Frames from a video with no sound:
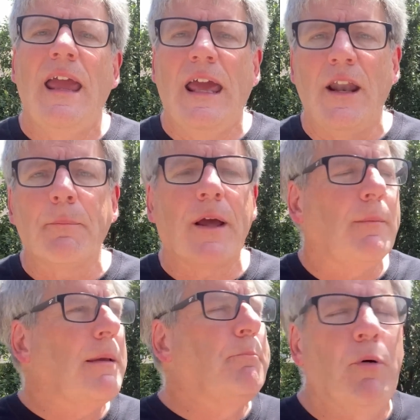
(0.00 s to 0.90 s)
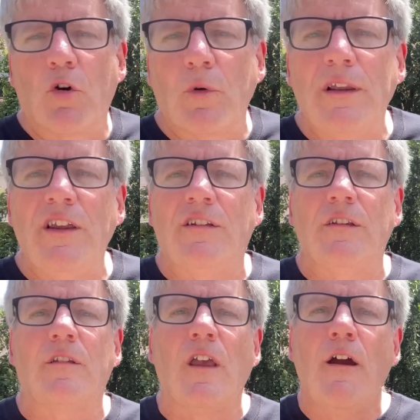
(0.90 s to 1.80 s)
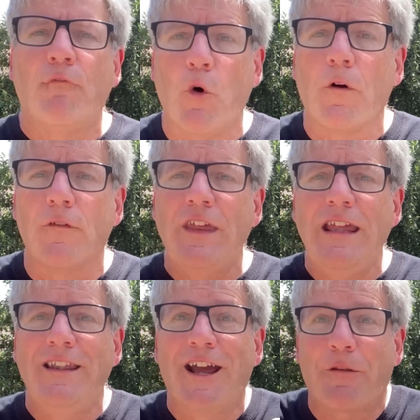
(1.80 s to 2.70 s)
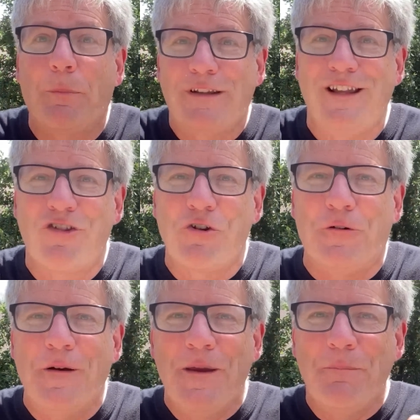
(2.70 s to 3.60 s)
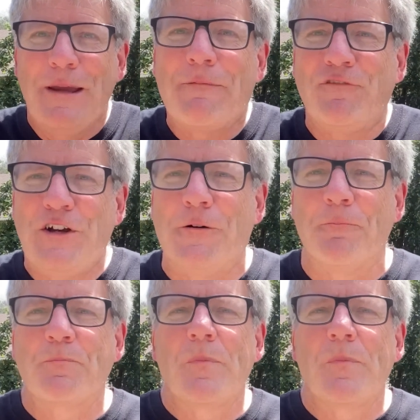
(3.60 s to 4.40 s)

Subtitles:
and upcoming book releases for the next potential big film.